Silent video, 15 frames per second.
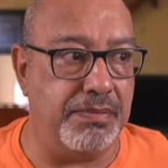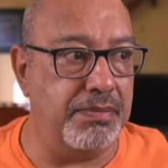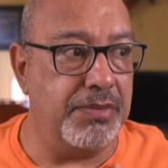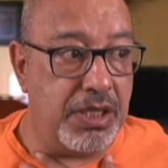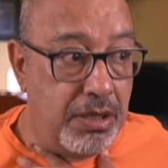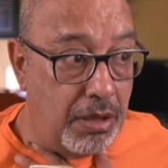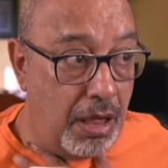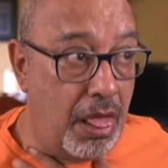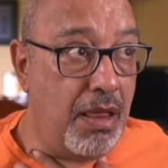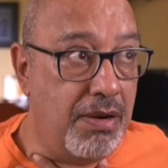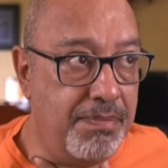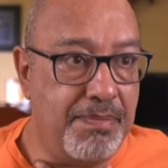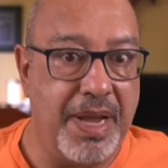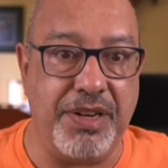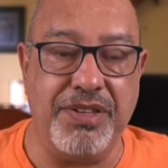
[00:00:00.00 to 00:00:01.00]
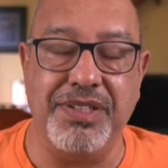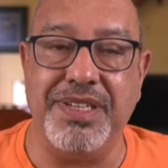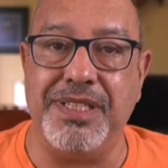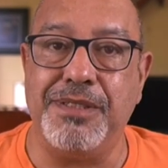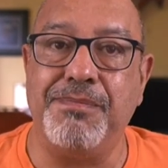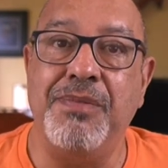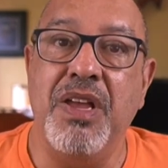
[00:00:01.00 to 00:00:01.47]
oh, my
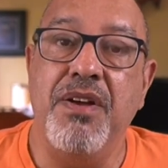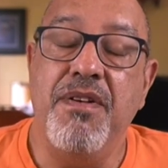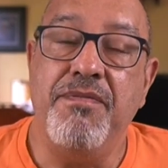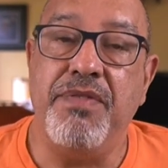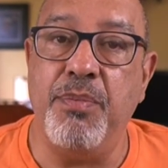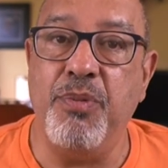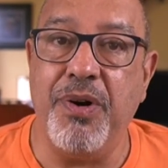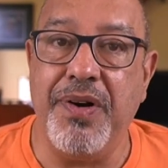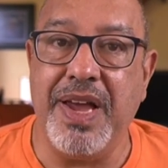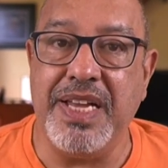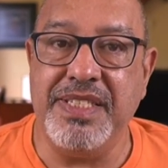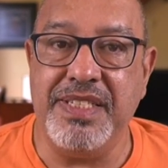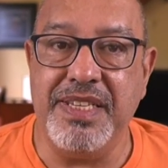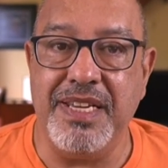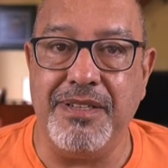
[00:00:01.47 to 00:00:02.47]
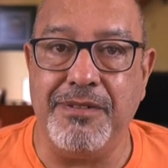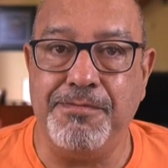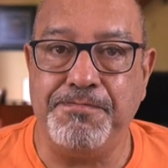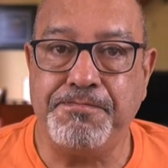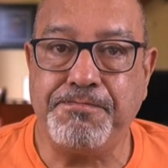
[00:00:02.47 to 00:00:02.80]
goodness. From where I sit,